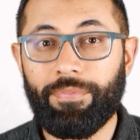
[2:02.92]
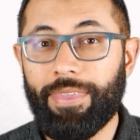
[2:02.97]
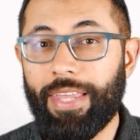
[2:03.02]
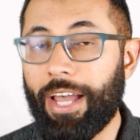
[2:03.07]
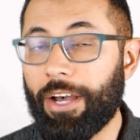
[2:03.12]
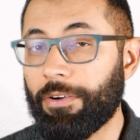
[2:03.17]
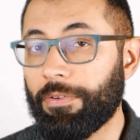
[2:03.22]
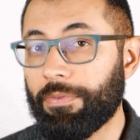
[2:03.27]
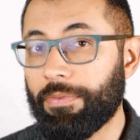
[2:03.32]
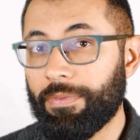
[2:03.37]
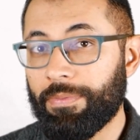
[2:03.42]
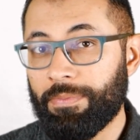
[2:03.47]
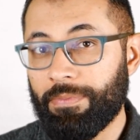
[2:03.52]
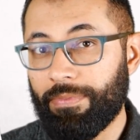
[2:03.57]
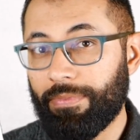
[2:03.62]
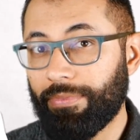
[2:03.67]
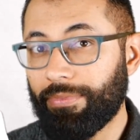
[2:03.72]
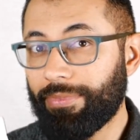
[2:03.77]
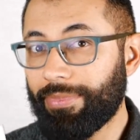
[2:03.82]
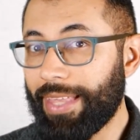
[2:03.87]
Now,
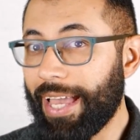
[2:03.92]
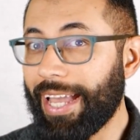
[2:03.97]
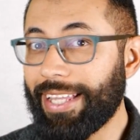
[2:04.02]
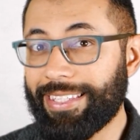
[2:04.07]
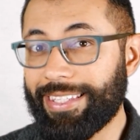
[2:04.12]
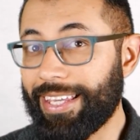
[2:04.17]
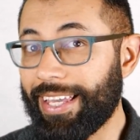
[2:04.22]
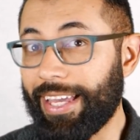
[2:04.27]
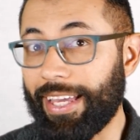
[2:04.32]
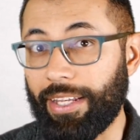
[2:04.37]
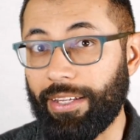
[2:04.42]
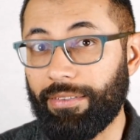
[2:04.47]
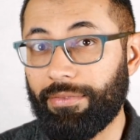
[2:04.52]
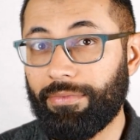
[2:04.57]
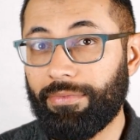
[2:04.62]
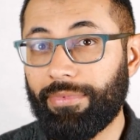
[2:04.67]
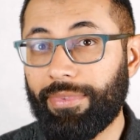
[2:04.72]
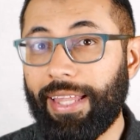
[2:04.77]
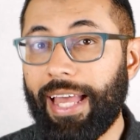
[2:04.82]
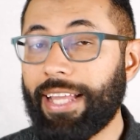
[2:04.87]
that's it.
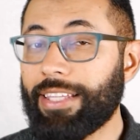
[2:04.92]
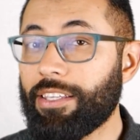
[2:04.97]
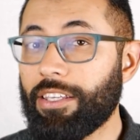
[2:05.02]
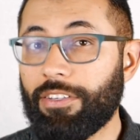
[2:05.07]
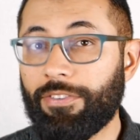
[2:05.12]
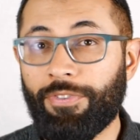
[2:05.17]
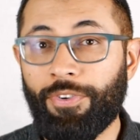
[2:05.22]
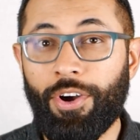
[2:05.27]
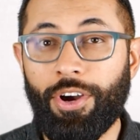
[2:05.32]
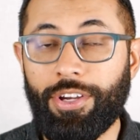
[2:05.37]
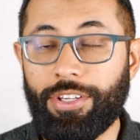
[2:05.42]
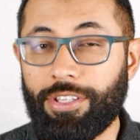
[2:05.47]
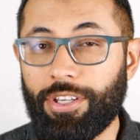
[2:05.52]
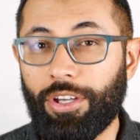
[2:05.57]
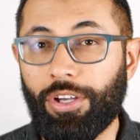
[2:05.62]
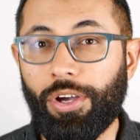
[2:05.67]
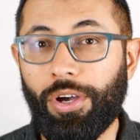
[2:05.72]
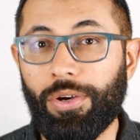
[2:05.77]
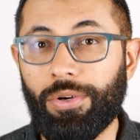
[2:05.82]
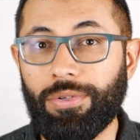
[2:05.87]
That's as far as
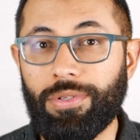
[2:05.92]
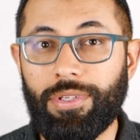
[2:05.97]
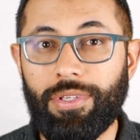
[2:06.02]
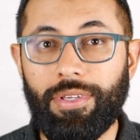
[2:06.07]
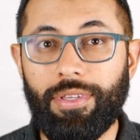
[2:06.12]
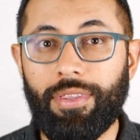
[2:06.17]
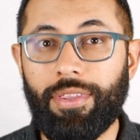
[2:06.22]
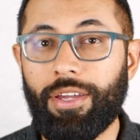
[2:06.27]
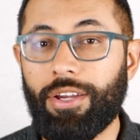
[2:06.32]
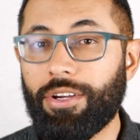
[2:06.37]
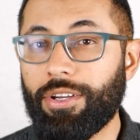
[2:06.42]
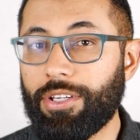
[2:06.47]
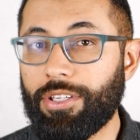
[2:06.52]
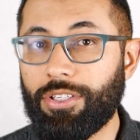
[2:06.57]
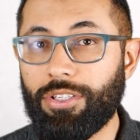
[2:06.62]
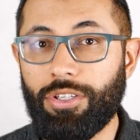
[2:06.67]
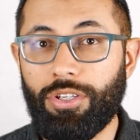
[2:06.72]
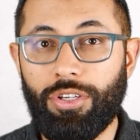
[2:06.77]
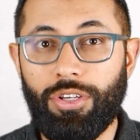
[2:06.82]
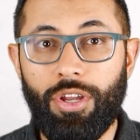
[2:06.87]
it goes. There
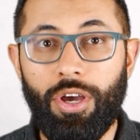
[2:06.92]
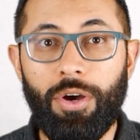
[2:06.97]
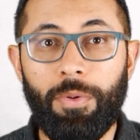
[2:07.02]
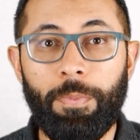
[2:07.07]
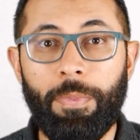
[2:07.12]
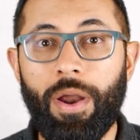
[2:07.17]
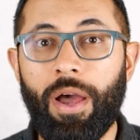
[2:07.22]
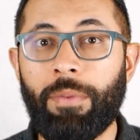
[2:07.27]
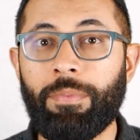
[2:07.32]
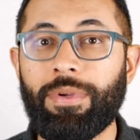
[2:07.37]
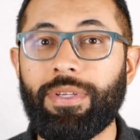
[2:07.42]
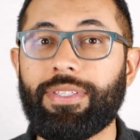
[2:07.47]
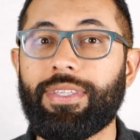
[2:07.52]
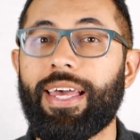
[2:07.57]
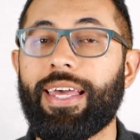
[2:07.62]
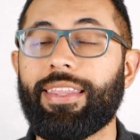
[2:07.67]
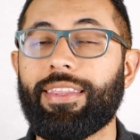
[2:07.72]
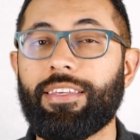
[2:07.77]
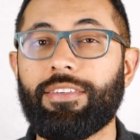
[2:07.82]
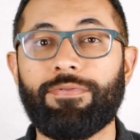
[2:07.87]
is no promise
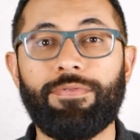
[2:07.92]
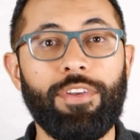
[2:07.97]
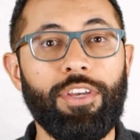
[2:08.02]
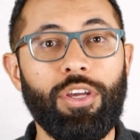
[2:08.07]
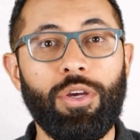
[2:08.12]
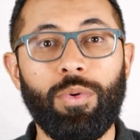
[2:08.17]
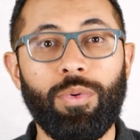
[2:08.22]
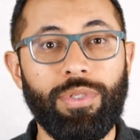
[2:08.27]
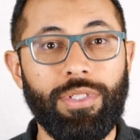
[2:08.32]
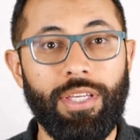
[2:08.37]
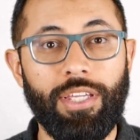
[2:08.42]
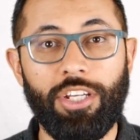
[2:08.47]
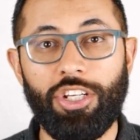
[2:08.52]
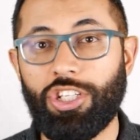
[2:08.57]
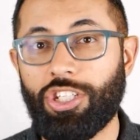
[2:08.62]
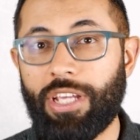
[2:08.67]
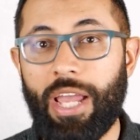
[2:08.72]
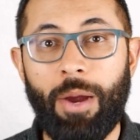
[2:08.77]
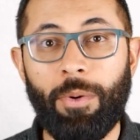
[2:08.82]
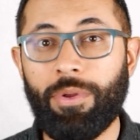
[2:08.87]
that this video was going to
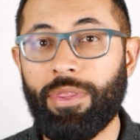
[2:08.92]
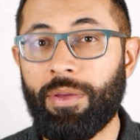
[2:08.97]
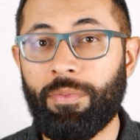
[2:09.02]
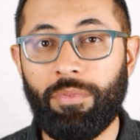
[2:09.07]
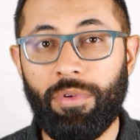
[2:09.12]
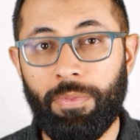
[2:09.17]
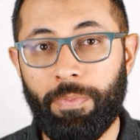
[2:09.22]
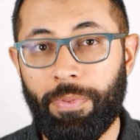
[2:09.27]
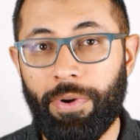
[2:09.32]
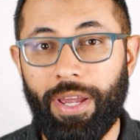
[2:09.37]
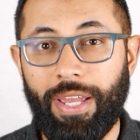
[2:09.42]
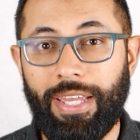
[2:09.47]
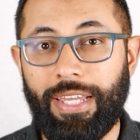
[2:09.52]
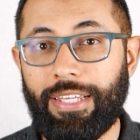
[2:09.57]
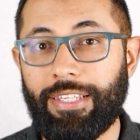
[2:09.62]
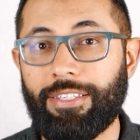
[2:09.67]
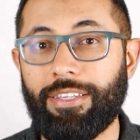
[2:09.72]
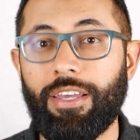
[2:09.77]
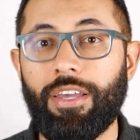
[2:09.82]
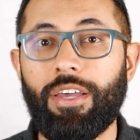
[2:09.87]
shower them with
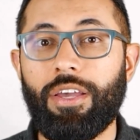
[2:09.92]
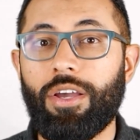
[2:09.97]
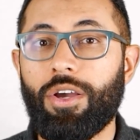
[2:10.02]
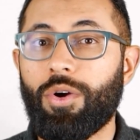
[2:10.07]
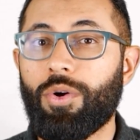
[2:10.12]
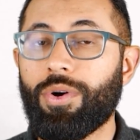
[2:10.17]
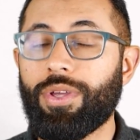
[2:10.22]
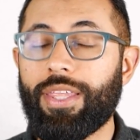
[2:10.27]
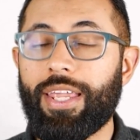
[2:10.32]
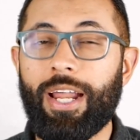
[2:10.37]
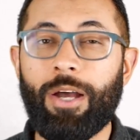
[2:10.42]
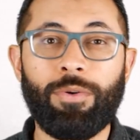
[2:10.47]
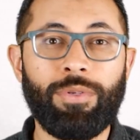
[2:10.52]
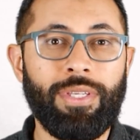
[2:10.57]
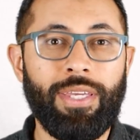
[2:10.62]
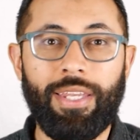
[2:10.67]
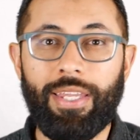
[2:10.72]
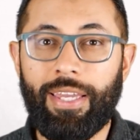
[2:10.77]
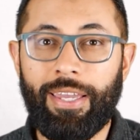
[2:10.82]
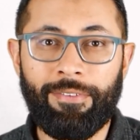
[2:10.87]
praise or that I was
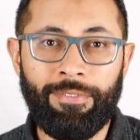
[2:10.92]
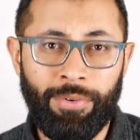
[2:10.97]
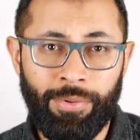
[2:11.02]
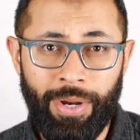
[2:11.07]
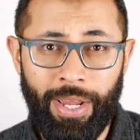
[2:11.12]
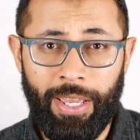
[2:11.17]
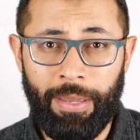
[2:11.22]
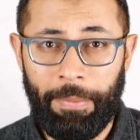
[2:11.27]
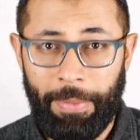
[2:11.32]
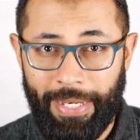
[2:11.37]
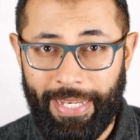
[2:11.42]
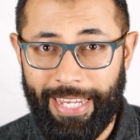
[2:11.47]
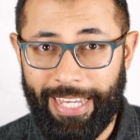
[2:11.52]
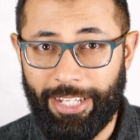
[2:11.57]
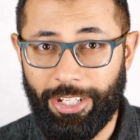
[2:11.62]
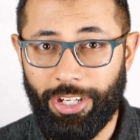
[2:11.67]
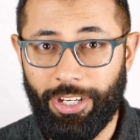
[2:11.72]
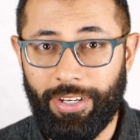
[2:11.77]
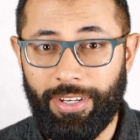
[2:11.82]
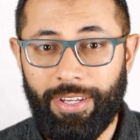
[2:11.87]
going to give a
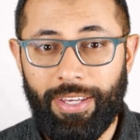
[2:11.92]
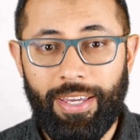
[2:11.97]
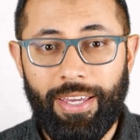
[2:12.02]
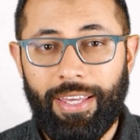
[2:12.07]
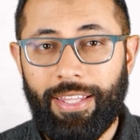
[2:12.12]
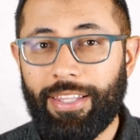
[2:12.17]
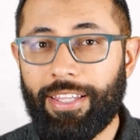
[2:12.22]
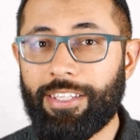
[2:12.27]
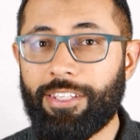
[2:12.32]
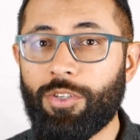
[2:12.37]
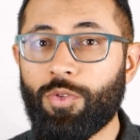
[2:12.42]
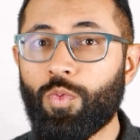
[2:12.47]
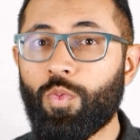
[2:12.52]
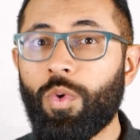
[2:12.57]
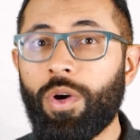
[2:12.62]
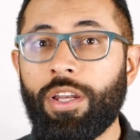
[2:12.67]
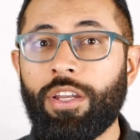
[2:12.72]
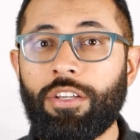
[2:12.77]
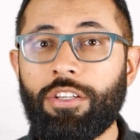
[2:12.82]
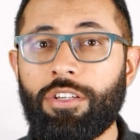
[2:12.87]
recommendation. This is
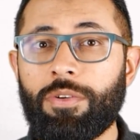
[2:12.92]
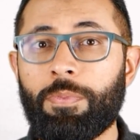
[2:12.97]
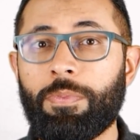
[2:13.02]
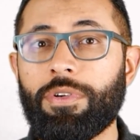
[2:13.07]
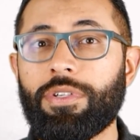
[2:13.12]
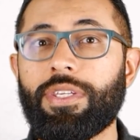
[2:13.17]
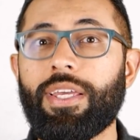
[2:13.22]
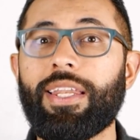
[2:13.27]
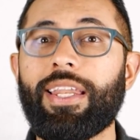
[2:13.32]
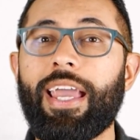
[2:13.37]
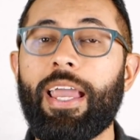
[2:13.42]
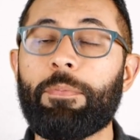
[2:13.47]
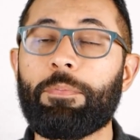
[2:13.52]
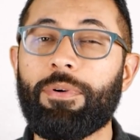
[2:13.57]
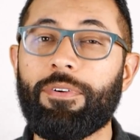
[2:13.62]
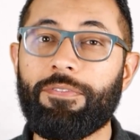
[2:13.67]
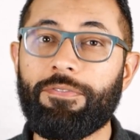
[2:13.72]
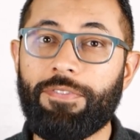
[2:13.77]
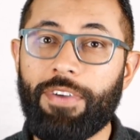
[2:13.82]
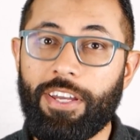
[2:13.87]
100% a
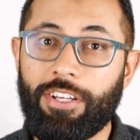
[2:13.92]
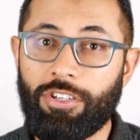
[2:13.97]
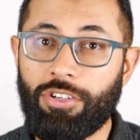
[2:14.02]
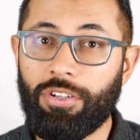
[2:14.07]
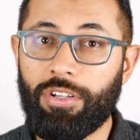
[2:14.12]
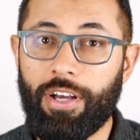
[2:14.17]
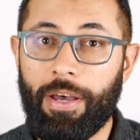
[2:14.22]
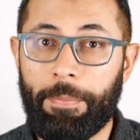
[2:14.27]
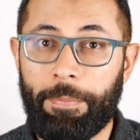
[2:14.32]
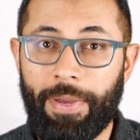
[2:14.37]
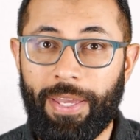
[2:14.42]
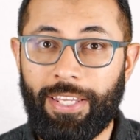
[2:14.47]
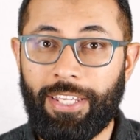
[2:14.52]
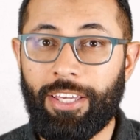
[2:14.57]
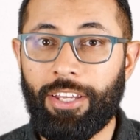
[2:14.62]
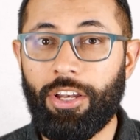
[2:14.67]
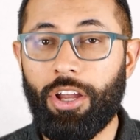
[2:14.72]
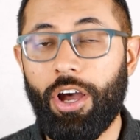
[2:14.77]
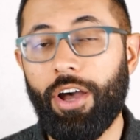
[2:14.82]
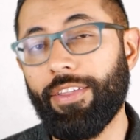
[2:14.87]
professional
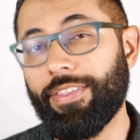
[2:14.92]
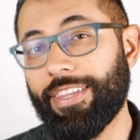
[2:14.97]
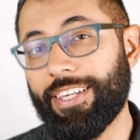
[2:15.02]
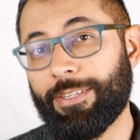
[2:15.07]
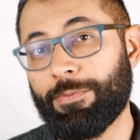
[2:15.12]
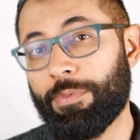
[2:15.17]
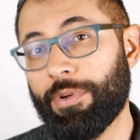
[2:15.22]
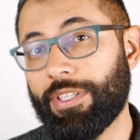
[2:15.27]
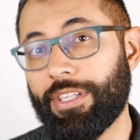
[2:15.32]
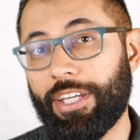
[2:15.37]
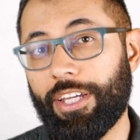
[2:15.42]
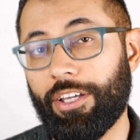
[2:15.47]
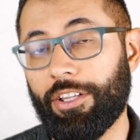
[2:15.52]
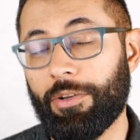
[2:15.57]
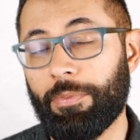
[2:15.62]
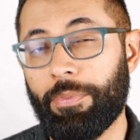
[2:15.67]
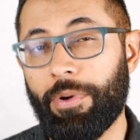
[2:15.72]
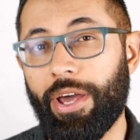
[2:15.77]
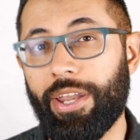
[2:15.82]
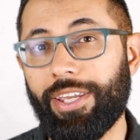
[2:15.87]
opinion on this particular
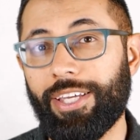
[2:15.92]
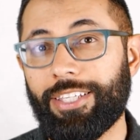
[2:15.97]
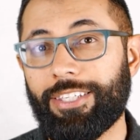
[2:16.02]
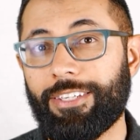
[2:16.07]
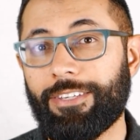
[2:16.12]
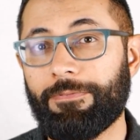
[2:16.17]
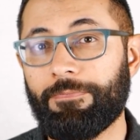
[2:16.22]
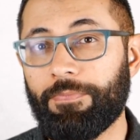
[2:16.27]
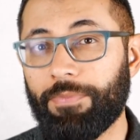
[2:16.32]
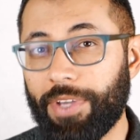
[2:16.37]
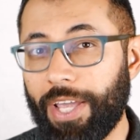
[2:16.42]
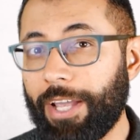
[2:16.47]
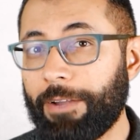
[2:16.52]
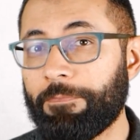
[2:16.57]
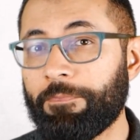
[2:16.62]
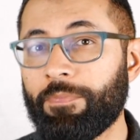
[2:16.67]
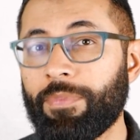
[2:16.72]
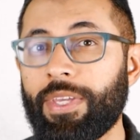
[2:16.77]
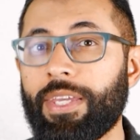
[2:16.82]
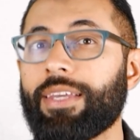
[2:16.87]
product, okay?
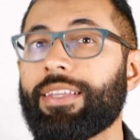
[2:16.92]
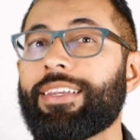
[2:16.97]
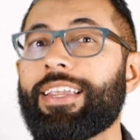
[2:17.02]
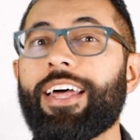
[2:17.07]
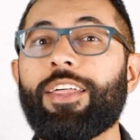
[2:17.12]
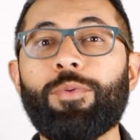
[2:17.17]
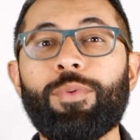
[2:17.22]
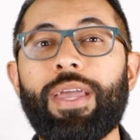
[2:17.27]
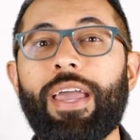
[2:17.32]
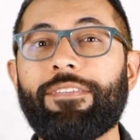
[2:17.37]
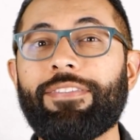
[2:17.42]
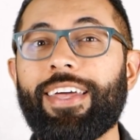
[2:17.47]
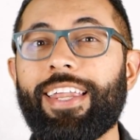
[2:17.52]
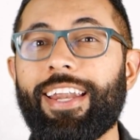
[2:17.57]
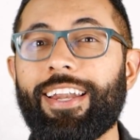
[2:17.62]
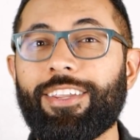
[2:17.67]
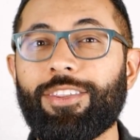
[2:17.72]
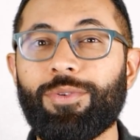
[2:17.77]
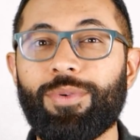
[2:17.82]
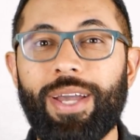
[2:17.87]
Now that we have that
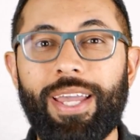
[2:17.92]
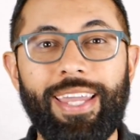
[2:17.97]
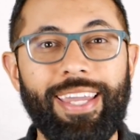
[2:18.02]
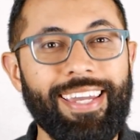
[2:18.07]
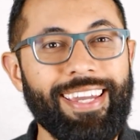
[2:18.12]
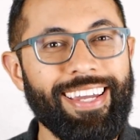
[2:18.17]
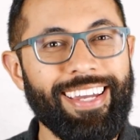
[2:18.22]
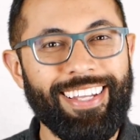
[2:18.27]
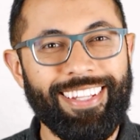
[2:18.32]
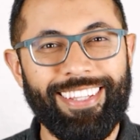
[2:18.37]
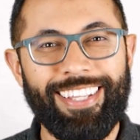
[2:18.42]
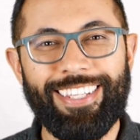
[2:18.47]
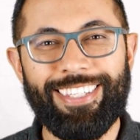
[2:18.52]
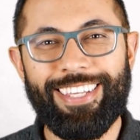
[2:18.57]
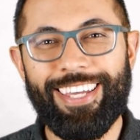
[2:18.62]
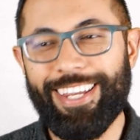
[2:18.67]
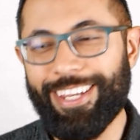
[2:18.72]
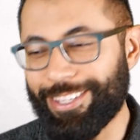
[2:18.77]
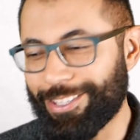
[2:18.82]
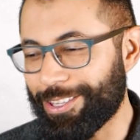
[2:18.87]
out of the way, let's
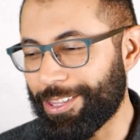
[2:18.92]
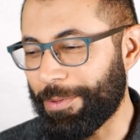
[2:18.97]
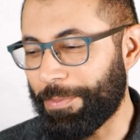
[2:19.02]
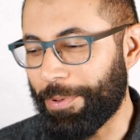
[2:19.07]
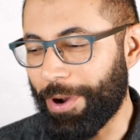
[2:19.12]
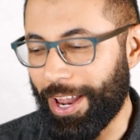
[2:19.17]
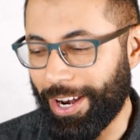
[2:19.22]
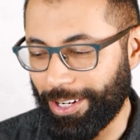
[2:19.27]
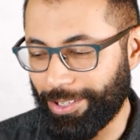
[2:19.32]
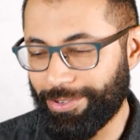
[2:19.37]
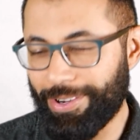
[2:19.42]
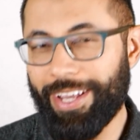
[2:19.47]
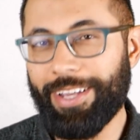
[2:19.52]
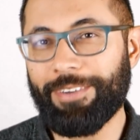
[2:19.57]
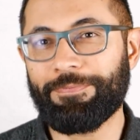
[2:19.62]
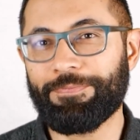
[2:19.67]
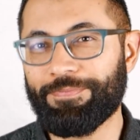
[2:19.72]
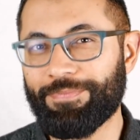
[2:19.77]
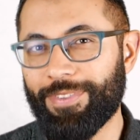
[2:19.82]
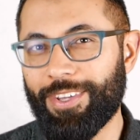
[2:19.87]
get into the product, right?
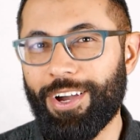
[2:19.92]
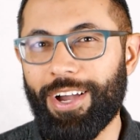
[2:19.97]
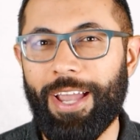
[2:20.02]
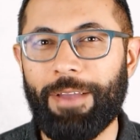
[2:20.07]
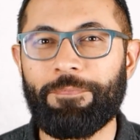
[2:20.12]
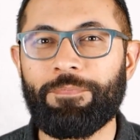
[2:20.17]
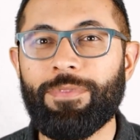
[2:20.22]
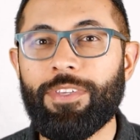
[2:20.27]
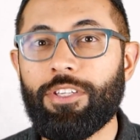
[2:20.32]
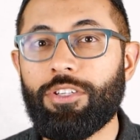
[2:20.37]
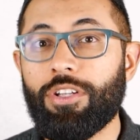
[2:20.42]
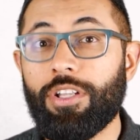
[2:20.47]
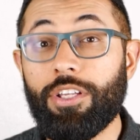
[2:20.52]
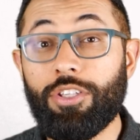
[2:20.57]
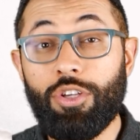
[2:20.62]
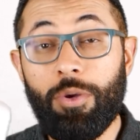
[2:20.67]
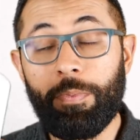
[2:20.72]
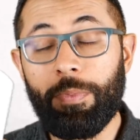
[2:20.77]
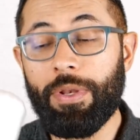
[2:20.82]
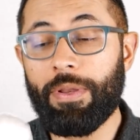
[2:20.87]
Okay, so
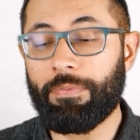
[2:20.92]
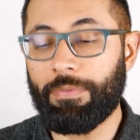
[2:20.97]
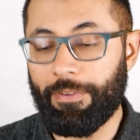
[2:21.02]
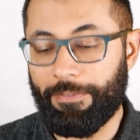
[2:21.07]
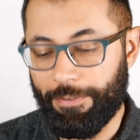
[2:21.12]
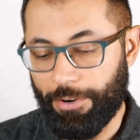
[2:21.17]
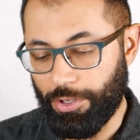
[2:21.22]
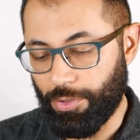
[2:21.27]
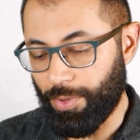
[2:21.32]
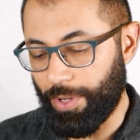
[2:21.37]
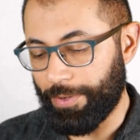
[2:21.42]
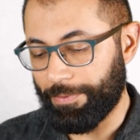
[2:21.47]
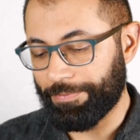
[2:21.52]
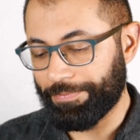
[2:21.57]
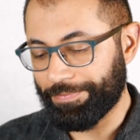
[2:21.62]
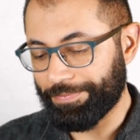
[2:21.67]
let's open up the first one.